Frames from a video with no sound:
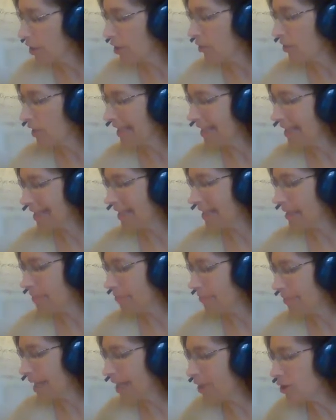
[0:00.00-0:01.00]
you list as
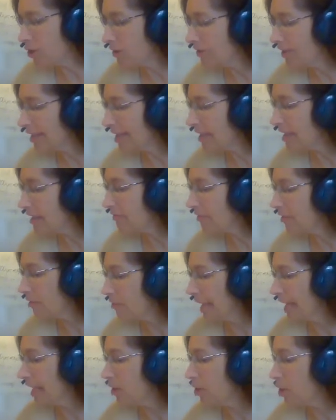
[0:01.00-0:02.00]
much of this
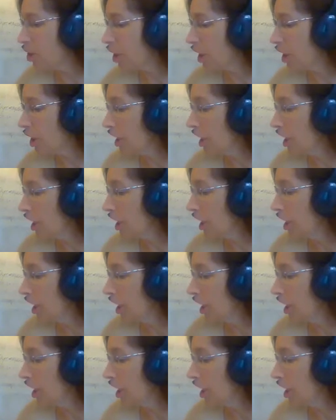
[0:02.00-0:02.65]
information